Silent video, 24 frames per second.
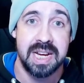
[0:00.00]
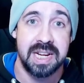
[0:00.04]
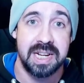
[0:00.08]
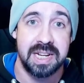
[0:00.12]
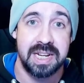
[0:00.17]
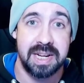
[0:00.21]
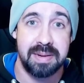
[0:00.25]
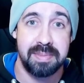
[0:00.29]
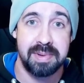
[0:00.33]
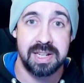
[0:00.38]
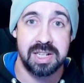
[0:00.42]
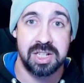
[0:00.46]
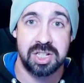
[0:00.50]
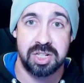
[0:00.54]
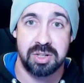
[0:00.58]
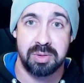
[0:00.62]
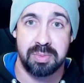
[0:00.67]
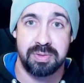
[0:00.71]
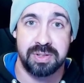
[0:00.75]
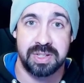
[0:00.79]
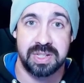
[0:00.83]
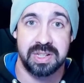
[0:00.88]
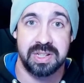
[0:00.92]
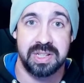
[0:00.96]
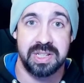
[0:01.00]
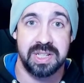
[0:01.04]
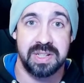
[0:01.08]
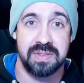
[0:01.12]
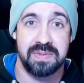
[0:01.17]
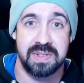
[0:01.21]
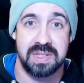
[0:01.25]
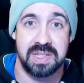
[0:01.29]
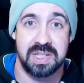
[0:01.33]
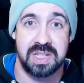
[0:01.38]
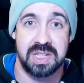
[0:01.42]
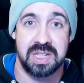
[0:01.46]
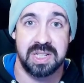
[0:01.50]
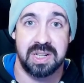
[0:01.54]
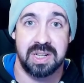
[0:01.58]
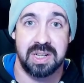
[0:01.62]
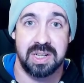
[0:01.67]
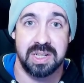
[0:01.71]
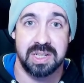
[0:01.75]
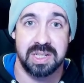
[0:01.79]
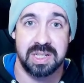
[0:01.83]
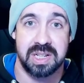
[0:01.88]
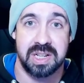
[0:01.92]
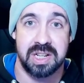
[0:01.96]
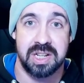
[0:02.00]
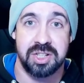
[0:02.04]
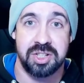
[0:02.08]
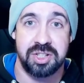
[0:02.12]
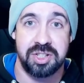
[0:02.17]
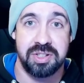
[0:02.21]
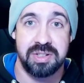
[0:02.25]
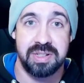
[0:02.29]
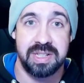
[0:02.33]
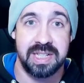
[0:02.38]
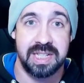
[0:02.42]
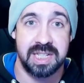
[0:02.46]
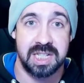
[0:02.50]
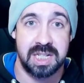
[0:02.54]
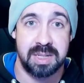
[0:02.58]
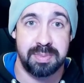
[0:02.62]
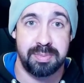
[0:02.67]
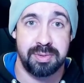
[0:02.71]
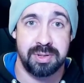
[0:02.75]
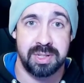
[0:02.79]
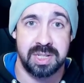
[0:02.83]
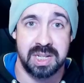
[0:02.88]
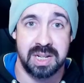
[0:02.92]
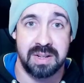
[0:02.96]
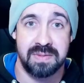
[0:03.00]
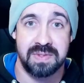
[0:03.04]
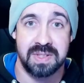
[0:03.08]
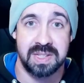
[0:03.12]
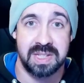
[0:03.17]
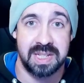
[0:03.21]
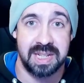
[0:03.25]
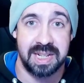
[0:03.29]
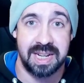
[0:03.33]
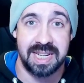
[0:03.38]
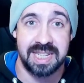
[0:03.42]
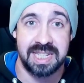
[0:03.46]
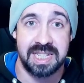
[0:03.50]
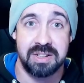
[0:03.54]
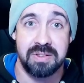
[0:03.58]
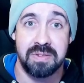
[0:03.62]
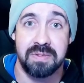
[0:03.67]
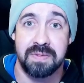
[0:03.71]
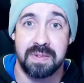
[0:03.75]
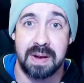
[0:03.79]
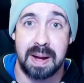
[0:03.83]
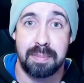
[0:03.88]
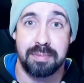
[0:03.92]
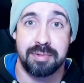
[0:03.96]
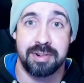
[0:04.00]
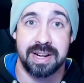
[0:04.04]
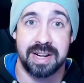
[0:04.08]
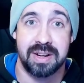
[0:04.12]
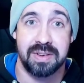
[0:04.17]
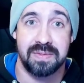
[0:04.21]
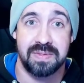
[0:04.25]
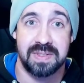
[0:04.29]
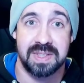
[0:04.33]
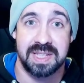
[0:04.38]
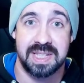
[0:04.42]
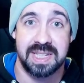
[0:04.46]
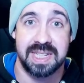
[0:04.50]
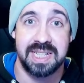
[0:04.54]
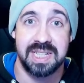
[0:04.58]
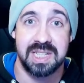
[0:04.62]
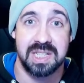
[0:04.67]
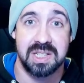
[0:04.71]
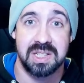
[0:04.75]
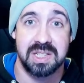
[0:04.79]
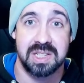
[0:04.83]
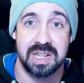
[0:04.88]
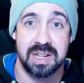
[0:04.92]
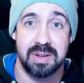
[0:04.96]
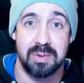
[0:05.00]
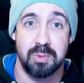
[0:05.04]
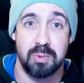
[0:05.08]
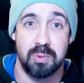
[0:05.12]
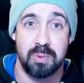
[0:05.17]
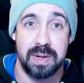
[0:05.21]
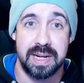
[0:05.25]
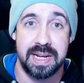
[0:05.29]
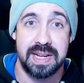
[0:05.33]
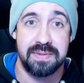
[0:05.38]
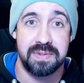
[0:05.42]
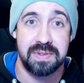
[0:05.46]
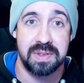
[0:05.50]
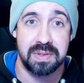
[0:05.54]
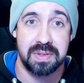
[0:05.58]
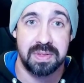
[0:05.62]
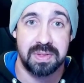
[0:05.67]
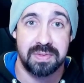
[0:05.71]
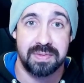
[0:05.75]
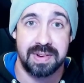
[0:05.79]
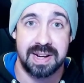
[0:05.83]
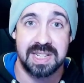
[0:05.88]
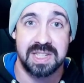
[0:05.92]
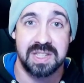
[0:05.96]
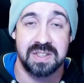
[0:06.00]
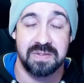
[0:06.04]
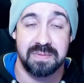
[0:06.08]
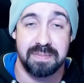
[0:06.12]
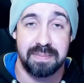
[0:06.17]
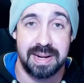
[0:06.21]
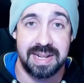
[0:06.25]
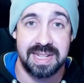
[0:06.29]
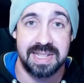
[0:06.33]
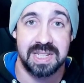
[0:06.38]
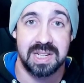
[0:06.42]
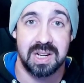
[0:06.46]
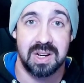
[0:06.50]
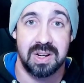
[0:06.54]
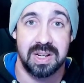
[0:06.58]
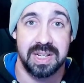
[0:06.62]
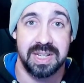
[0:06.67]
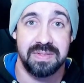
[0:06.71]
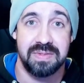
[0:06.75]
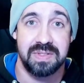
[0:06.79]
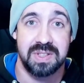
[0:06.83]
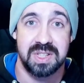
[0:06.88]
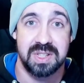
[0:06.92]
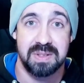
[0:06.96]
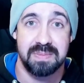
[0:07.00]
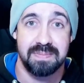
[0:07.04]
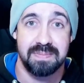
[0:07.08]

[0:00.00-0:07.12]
Nymeia shall preside over the stars. Her duty is to preserve the celestial fabric of the seasons and weave the threads of men's lives.